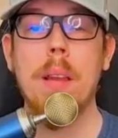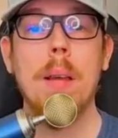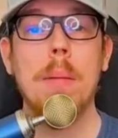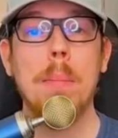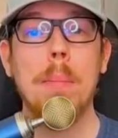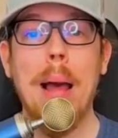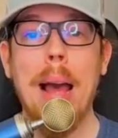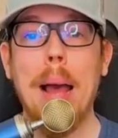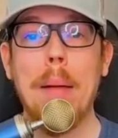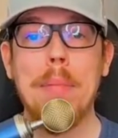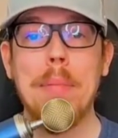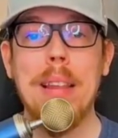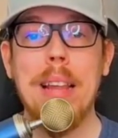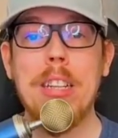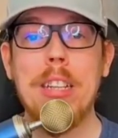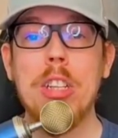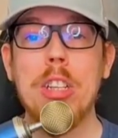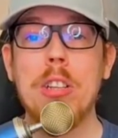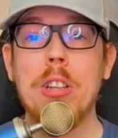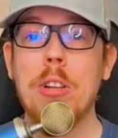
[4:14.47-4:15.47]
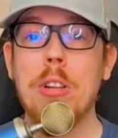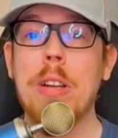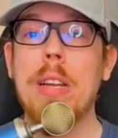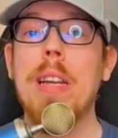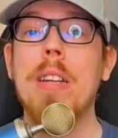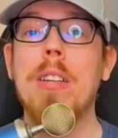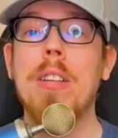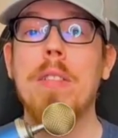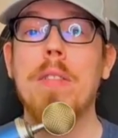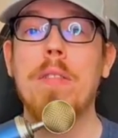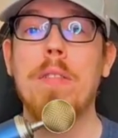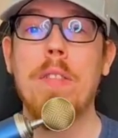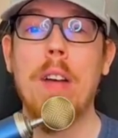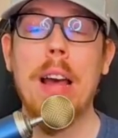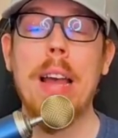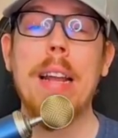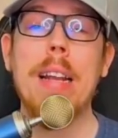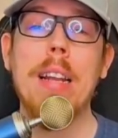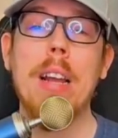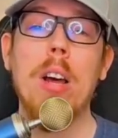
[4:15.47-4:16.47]
Perhaps they're just looking to
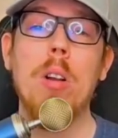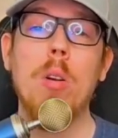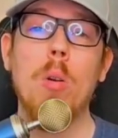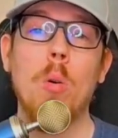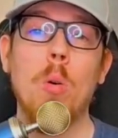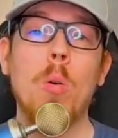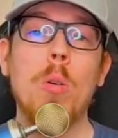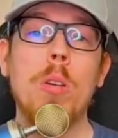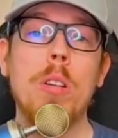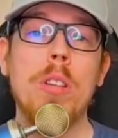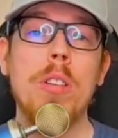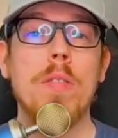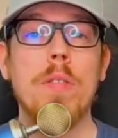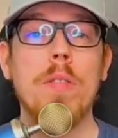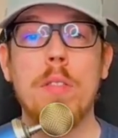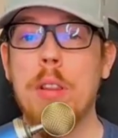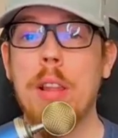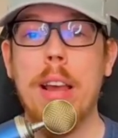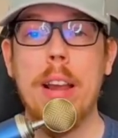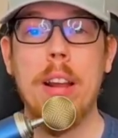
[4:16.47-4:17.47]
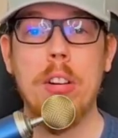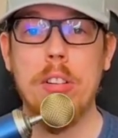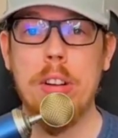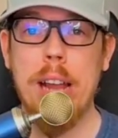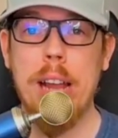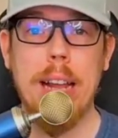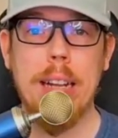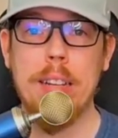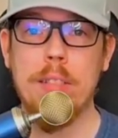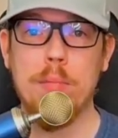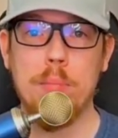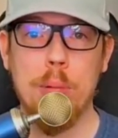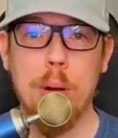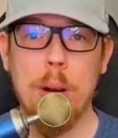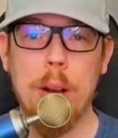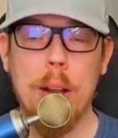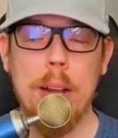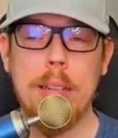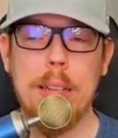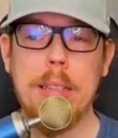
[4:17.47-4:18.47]
find an audience for their creative
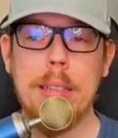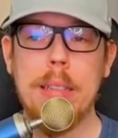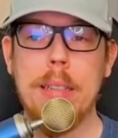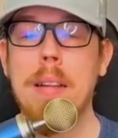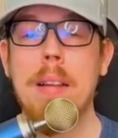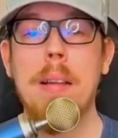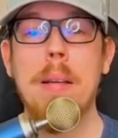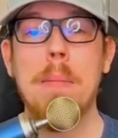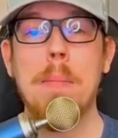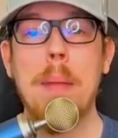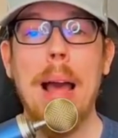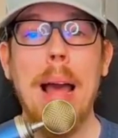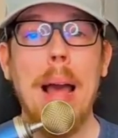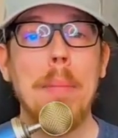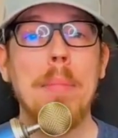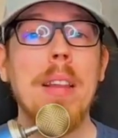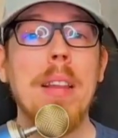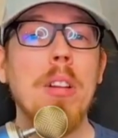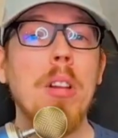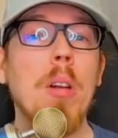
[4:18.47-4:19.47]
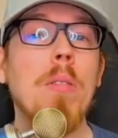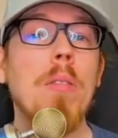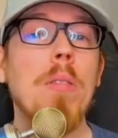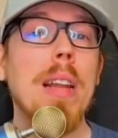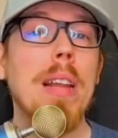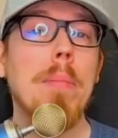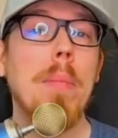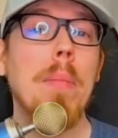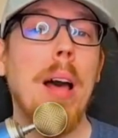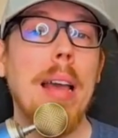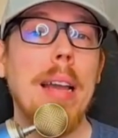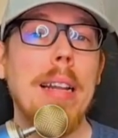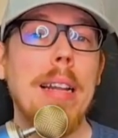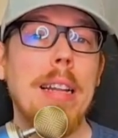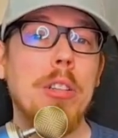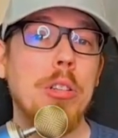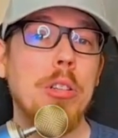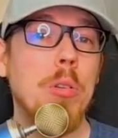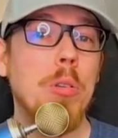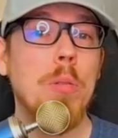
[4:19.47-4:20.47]
product. Perhaps they don't really mind
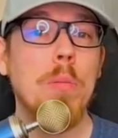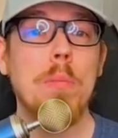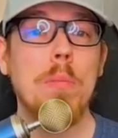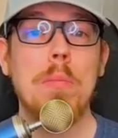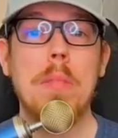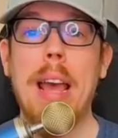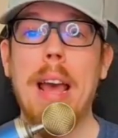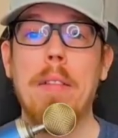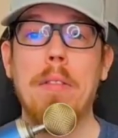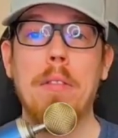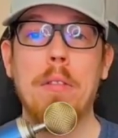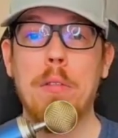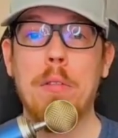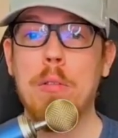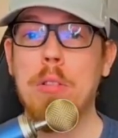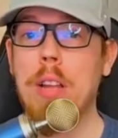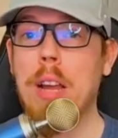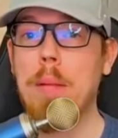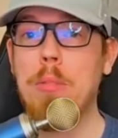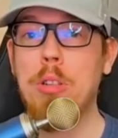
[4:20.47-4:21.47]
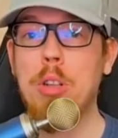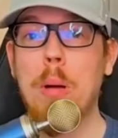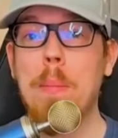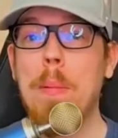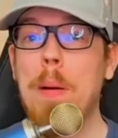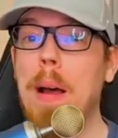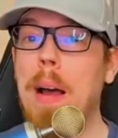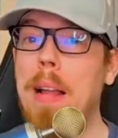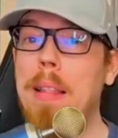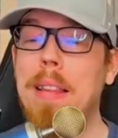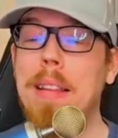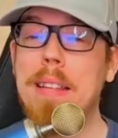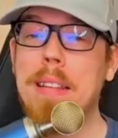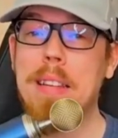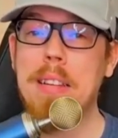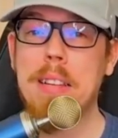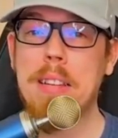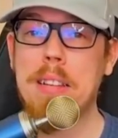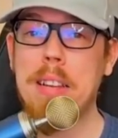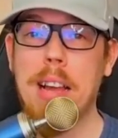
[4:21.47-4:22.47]
at all. They have a full-time job and this
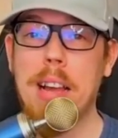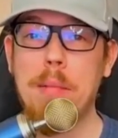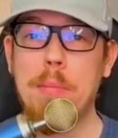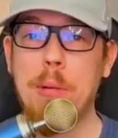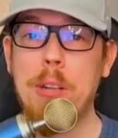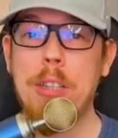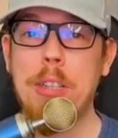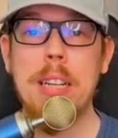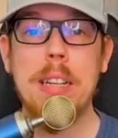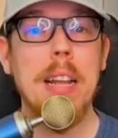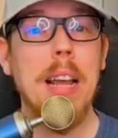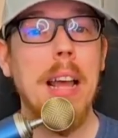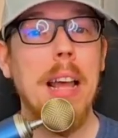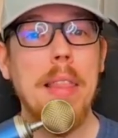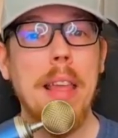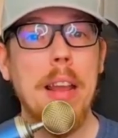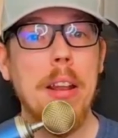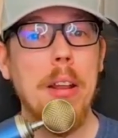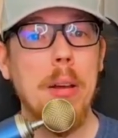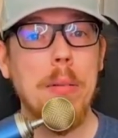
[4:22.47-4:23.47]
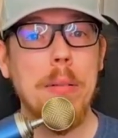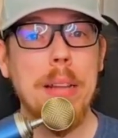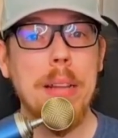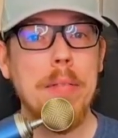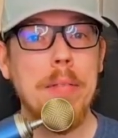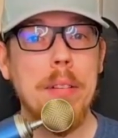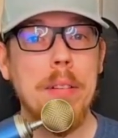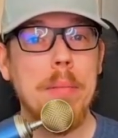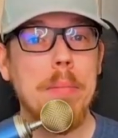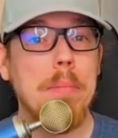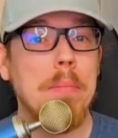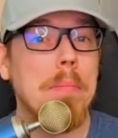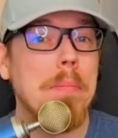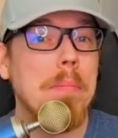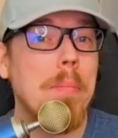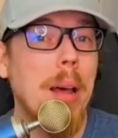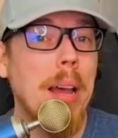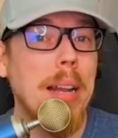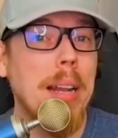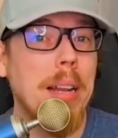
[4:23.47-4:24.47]
is a side project and they don't even
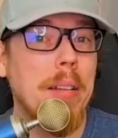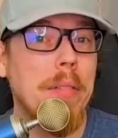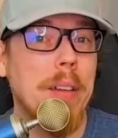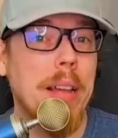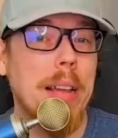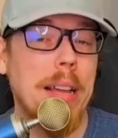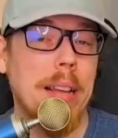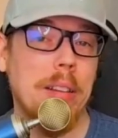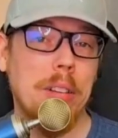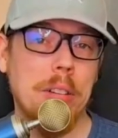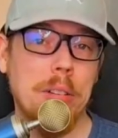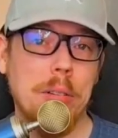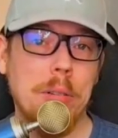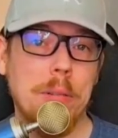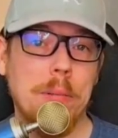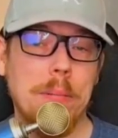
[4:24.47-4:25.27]
mind if it hits at all.